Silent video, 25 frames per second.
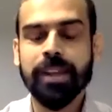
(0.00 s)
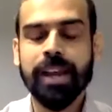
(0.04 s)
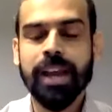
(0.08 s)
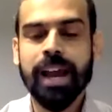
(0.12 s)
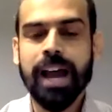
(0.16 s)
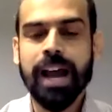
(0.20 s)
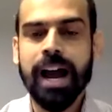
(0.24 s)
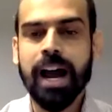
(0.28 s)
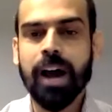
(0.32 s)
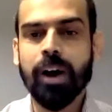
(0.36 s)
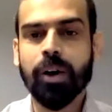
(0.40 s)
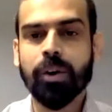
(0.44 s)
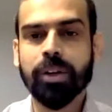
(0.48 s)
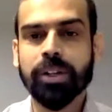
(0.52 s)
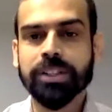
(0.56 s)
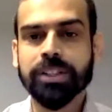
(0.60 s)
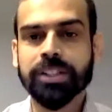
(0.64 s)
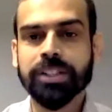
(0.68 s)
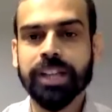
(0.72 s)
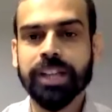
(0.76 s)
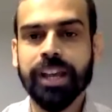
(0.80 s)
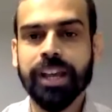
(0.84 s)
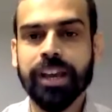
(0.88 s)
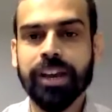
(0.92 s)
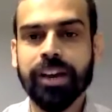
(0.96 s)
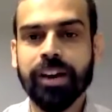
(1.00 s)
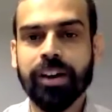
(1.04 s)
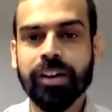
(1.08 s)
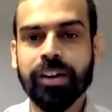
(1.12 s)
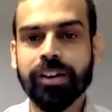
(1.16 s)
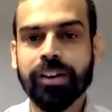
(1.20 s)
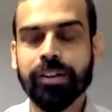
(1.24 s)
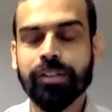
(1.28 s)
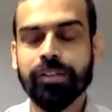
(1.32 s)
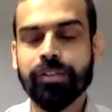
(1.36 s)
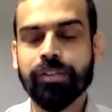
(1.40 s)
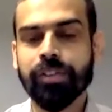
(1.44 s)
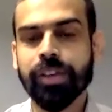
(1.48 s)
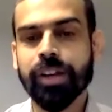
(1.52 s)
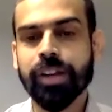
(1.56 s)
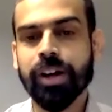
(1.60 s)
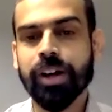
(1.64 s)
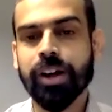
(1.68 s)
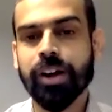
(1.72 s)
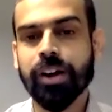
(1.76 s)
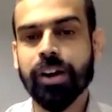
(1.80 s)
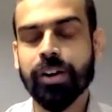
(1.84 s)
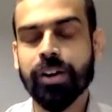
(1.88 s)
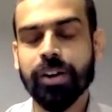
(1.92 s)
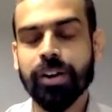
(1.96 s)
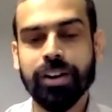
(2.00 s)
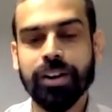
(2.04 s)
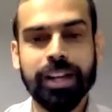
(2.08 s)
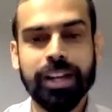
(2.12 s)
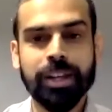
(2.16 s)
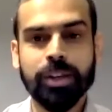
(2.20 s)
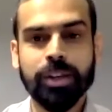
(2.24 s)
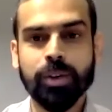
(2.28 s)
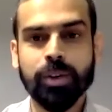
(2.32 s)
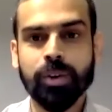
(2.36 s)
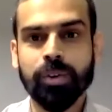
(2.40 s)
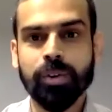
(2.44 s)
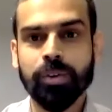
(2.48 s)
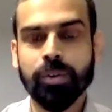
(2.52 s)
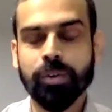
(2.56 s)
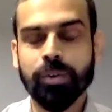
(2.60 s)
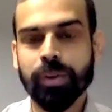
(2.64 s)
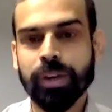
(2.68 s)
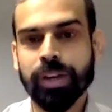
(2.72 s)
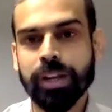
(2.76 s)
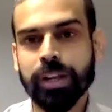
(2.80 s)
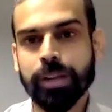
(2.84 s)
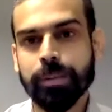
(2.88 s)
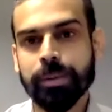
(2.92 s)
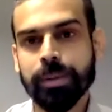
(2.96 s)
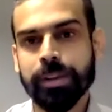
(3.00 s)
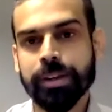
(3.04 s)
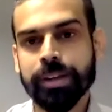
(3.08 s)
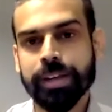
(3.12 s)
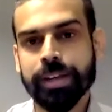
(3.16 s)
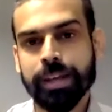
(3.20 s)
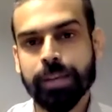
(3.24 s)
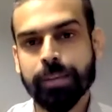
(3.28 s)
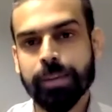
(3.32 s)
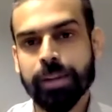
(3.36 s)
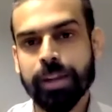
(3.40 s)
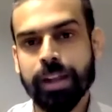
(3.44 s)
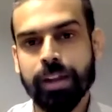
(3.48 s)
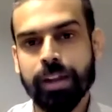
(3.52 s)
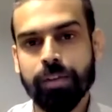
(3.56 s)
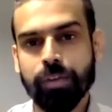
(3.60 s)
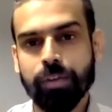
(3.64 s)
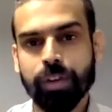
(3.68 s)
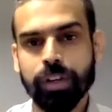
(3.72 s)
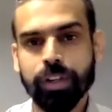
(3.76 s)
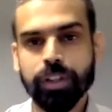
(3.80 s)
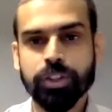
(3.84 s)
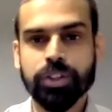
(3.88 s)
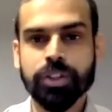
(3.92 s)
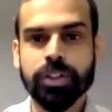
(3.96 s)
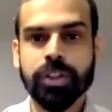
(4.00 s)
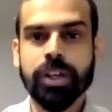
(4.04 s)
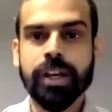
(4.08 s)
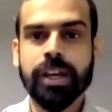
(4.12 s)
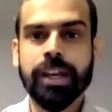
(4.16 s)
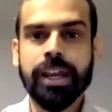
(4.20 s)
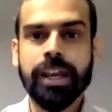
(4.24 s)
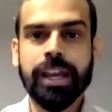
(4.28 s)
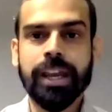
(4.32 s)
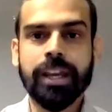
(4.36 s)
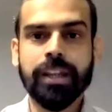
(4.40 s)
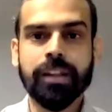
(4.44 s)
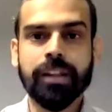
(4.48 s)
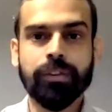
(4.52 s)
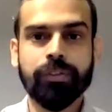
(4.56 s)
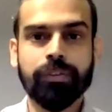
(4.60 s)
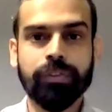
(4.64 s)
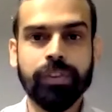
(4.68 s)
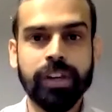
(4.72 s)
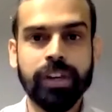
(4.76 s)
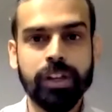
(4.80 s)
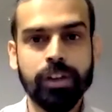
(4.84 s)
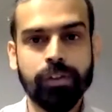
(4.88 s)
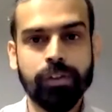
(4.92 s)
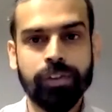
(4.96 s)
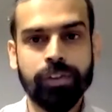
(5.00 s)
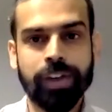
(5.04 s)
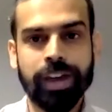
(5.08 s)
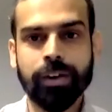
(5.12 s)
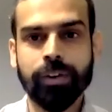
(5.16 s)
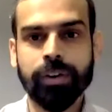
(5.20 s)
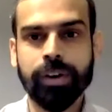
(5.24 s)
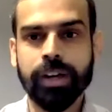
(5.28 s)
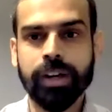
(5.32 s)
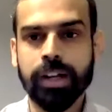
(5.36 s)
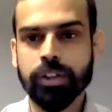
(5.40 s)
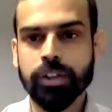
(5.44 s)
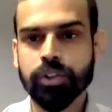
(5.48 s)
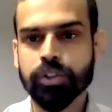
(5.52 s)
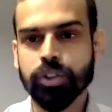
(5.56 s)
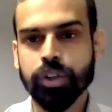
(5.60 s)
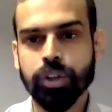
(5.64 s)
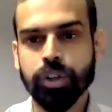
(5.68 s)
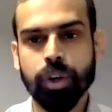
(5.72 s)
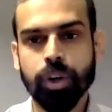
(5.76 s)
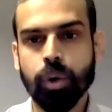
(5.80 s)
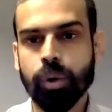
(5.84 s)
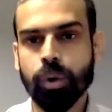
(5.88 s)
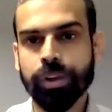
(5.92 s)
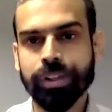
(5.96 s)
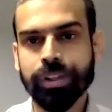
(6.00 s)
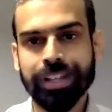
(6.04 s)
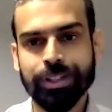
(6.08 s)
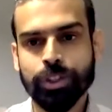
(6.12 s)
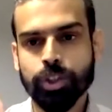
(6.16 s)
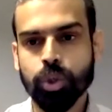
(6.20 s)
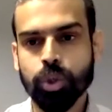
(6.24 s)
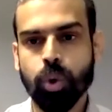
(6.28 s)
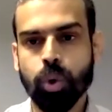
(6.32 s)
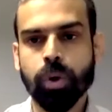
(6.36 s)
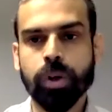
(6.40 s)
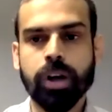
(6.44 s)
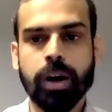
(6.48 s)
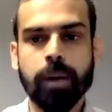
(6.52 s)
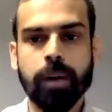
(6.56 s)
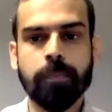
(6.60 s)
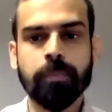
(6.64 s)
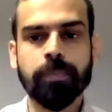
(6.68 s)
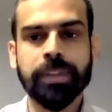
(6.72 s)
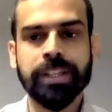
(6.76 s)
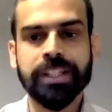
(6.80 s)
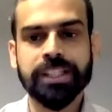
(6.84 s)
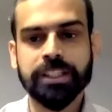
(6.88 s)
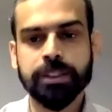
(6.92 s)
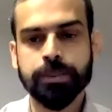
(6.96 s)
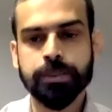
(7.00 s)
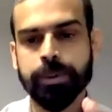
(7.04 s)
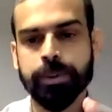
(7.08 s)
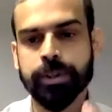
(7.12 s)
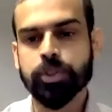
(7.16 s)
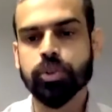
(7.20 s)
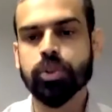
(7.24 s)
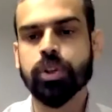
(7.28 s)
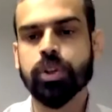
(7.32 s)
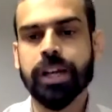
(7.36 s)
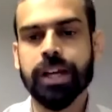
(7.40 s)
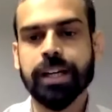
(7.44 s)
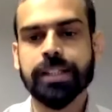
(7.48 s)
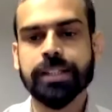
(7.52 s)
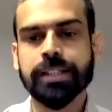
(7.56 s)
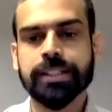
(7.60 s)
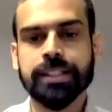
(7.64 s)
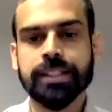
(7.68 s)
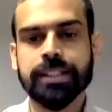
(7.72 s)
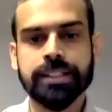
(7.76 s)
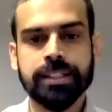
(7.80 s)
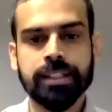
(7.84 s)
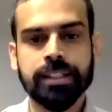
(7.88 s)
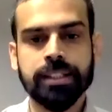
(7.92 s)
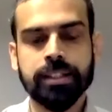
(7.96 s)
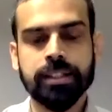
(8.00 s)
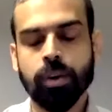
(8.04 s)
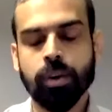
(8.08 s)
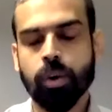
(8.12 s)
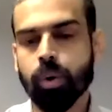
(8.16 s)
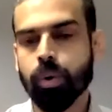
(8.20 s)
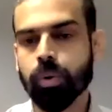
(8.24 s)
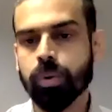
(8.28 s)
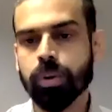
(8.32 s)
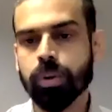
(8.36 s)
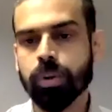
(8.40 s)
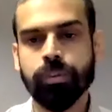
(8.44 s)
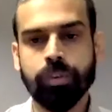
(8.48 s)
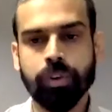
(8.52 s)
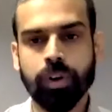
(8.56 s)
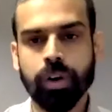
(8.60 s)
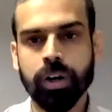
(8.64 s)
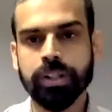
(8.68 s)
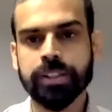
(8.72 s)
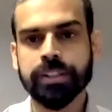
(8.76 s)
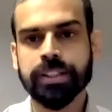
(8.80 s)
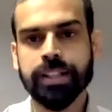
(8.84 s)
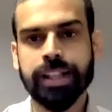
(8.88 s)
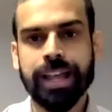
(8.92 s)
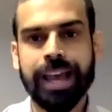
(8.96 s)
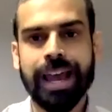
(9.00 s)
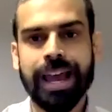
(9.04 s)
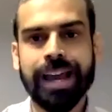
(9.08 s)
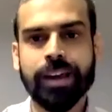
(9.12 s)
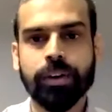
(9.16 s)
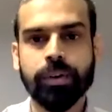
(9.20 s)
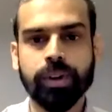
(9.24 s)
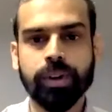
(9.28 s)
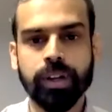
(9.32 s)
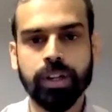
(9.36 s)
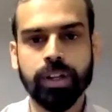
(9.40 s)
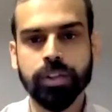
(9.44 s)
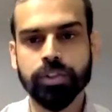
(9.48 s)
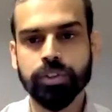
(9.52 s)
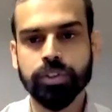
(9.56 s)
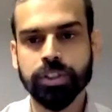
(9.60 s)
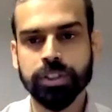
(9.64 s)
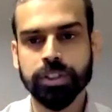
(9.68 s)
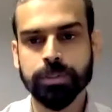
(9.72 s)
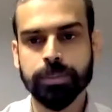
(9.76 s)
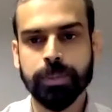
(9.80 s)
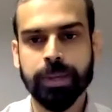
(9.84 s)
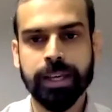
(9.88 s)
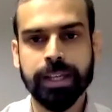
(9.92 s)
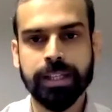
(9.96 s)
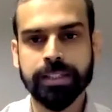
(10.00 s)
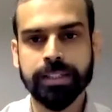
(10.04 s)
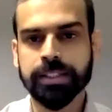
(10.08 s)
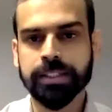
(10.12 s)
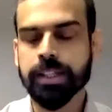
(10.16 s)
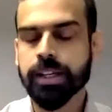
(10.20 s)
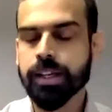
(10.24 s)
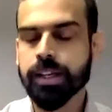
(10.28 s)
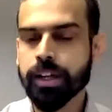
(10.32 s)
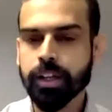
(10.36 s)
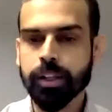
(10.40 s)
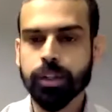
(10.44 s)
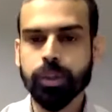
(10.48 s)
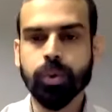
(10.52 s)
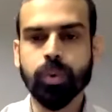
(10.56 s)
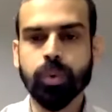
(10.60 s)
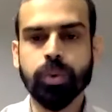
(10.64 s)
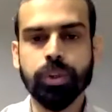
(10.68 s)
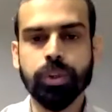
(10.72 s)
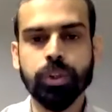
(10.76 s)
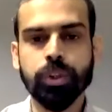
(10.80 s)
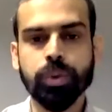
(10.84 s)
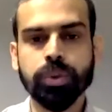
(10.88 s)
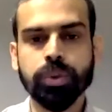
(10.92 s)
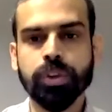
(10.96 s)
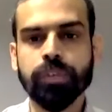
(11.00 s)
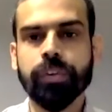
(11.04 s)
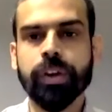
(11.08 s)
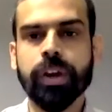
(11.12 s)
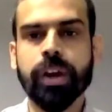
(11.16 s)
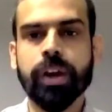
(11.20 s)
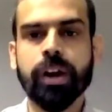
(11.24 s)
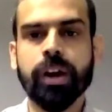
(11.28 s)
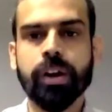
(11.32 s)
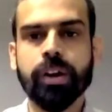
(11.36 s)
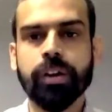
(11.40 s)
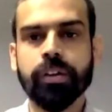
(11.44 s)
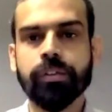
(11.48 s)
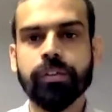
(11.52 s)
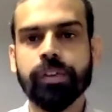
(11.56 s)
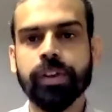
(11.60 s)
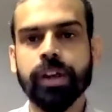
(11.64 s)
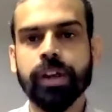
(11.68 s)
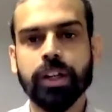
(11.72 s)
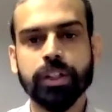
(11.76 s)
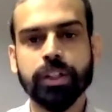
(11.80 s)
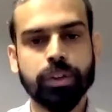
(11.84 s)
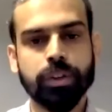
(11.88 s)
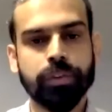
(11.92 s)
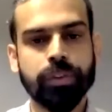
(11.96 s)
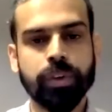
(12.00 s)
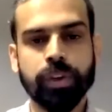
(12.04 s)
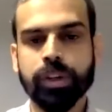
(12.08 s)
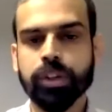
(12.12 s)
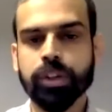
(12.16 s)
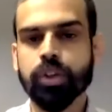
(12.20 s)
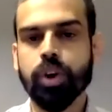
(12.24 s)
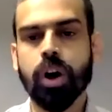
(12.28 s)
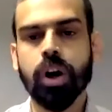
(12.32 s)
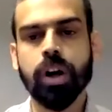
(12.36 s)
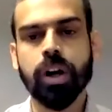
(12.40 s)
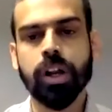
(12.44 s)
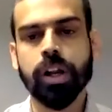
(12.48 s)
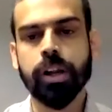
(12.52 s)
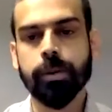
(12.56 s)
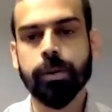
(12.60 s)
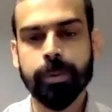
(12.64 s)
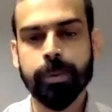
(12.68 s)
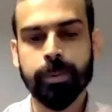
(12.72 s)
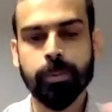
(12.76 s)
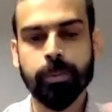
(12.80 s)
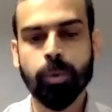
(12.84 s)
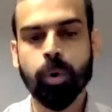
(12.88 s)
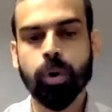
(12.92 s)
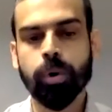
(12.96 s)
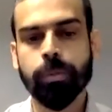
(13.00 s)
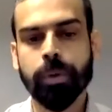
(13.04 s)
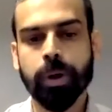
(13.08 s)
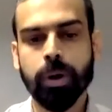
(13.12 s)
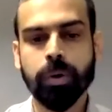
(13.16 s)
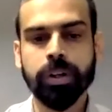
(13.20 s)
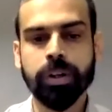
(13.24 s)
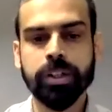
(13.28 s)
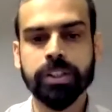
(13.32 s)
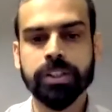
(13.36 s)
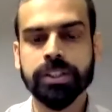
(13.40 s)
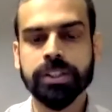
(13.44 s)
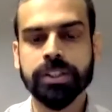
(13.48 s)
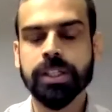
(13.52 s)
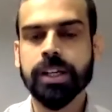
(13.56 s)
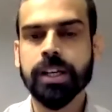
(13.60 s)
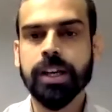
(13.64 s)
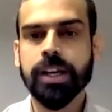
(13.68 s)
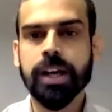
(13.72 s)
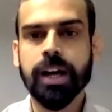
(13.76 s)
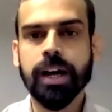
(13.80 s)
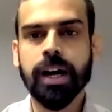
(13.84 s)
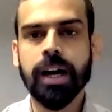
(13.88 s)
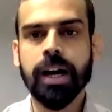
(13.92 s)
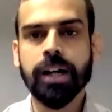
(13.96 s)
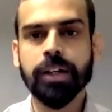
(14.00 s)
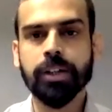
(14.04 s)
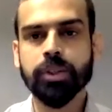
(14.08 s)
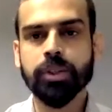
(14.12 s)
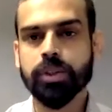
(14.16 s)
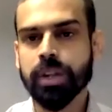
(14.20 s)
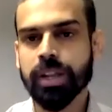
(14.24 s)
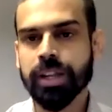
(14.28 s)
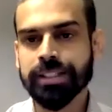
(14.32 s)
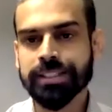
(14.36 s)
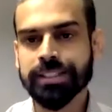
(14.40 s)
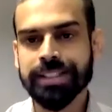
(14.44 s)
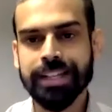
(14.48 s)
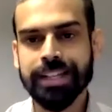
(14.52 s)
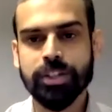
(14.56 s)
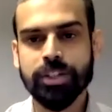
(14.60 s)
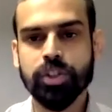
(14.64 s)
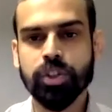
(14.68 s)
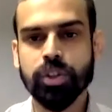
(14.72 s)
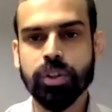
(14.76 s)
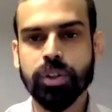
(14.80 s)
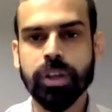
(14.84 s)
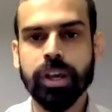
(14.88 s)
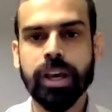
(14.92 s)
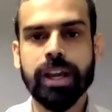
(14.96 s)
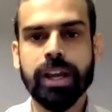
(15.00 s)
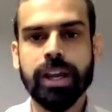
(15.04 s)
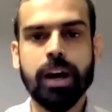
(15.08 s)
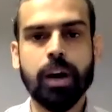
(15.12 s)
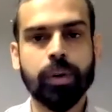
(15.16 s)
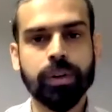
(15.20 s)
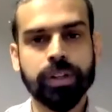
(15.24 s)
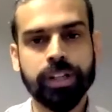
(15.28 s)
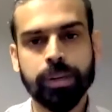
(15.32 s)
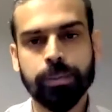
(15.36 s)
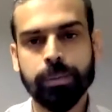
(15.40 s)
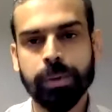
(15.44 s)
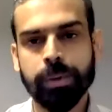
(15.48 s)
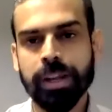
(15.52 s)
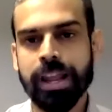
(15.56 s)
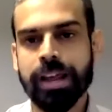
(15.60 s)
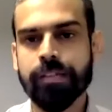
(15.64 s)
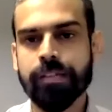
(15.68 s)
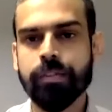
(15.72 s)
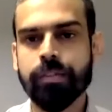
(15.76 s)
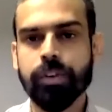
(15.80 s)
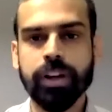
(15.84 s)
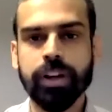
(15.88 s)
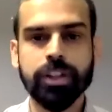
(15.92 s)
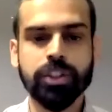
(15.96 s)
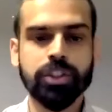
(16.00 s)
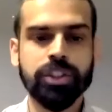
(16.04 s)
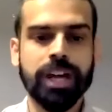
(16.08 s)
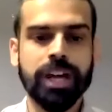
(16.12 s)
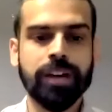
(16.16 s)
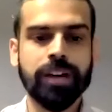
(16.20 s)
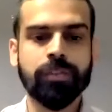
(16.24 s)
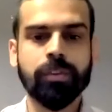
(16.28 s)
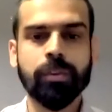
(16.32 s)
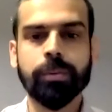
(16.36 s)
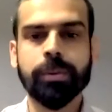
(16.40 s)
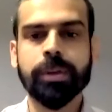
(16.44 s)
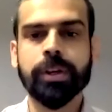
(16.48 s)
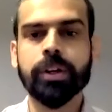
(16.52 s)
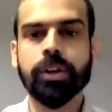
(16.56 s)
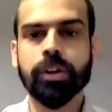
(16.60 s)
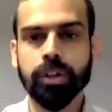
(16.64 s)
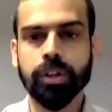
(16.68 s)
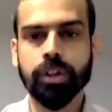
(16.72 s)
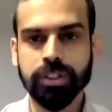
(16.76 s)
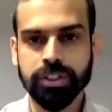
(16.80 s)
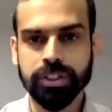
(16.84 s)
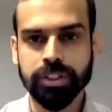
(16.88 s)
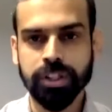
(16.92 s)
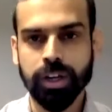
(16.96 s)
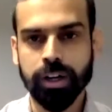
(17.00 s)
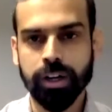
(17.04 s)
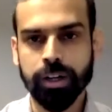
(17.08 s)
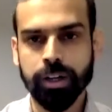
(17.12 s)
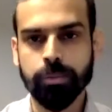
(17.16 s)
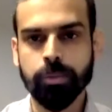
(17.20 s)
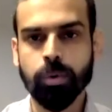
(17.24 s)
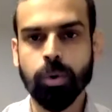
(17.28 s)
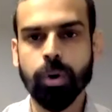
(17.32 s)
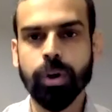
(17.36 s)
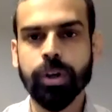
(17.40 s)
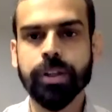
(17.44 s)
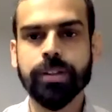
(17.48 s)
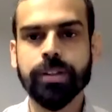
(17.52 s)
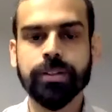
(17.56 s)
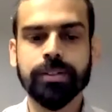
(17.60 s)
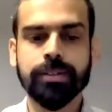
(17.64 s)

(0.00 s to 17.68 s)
how does AR and VR can be leveraged in the field of agriculture, knowing that your company specializes and only works in the agriculture space through the use of AR and VR. So if you can talk a little bit more about its utilization there, how it can be leveraged, that would be a good starting point.